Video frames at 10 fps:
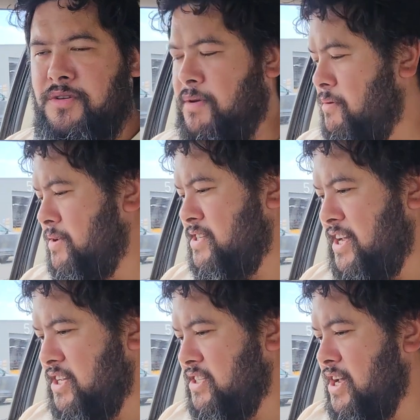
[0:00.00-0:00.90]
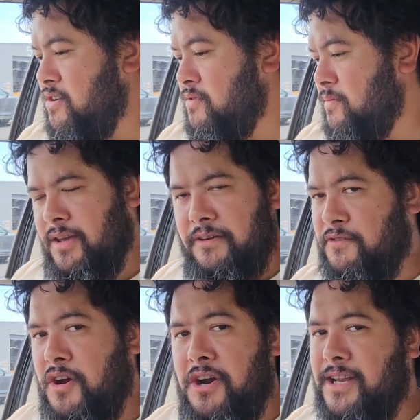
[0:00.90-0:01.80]
to be able to take it down. If
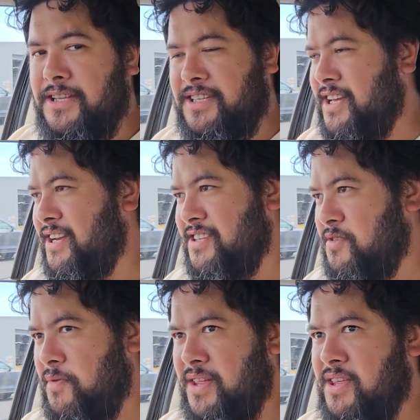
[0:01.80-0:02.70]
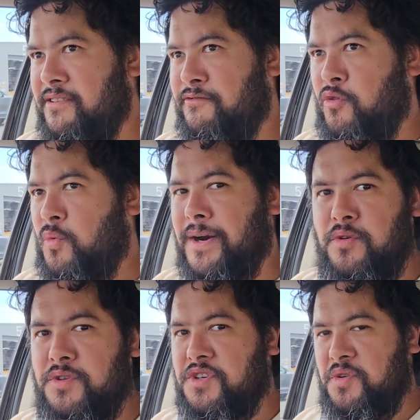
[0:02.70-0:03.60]
you're only intending to be there for 1
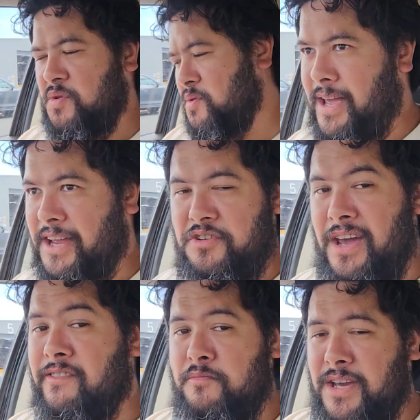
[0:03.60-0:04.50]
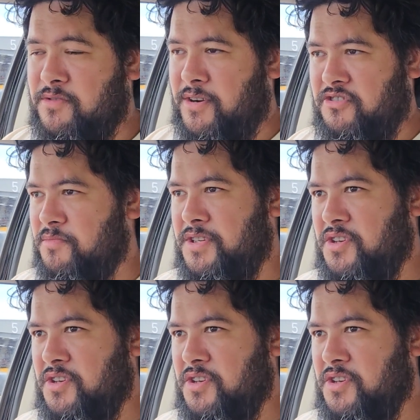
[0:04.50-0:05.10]
or 2 and you have a max mushroom to